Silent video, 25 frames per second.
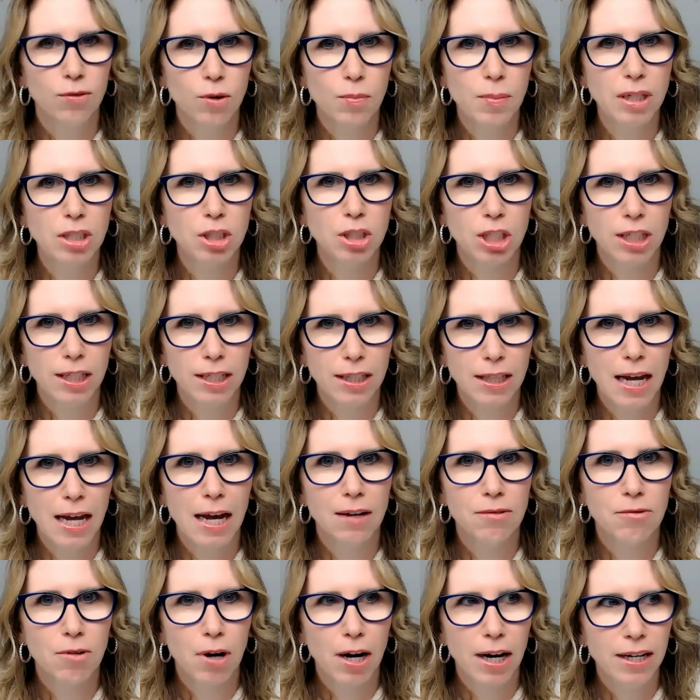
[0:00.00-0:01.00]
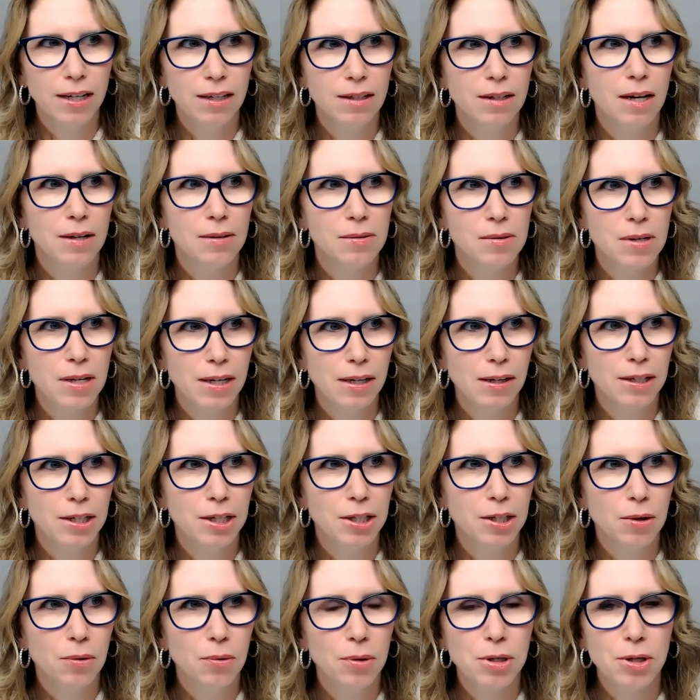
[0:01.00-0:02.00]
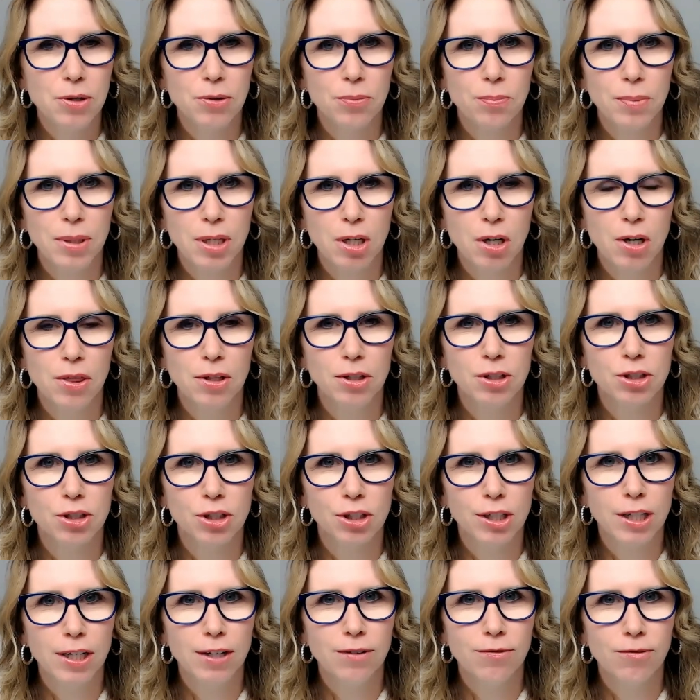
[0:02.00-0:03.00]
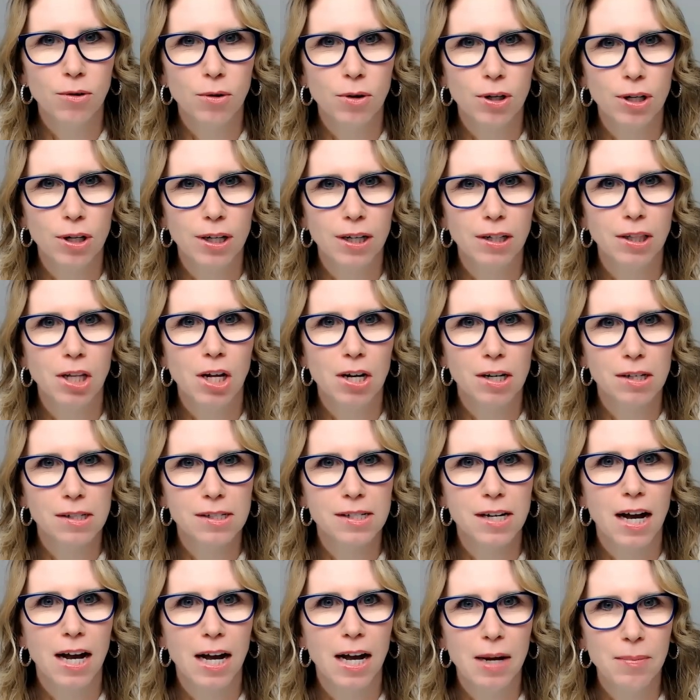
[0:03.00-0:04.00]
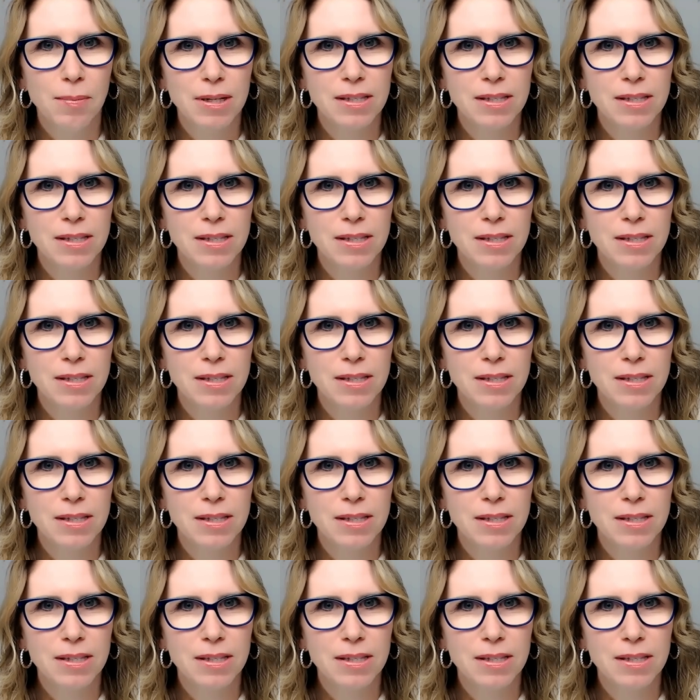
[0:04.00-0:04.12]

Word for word: for mentioning that, right? It, it, you know, when you've been on the journey for a long time,